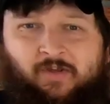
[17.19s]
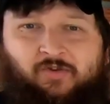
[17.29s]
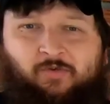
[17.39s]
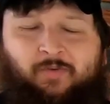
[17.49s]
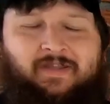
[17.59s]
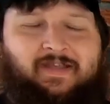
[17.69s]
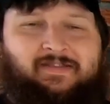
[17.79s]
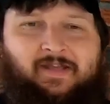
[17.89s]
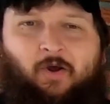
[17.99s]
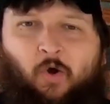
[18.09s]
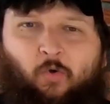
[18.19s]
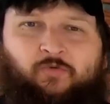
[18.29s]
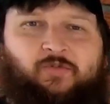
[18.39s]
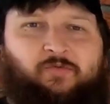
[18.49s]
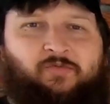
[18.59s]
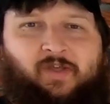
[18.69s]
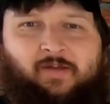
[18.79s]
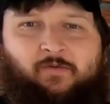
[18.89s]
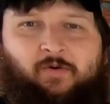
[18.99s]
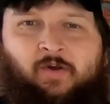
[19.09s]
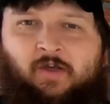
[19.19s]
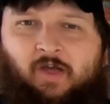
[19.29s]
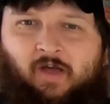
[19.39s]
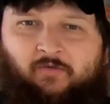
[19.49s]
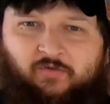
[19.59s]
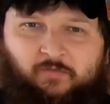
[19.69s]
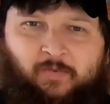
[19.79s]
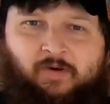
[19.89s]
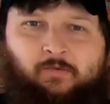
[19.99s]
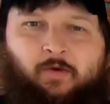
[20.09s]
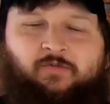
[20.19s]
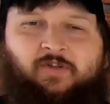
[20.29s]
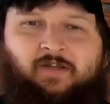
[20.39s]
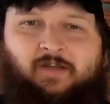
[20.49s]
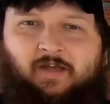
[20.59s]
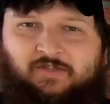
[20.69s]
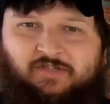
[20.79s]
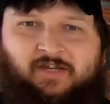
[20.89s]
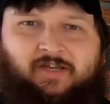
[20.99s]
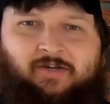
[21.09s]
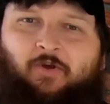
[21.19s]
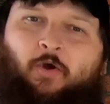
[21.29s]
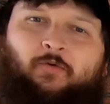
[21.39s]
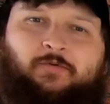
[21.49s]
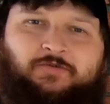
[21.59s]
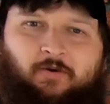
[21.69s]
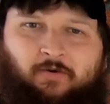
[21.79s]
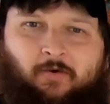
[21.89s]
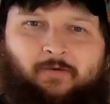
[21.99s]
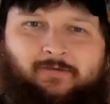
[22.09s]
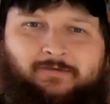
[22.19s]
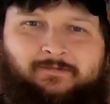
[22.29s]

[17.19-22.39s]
so we get that wholesome flavor of spit roasting a chicken over charcoal.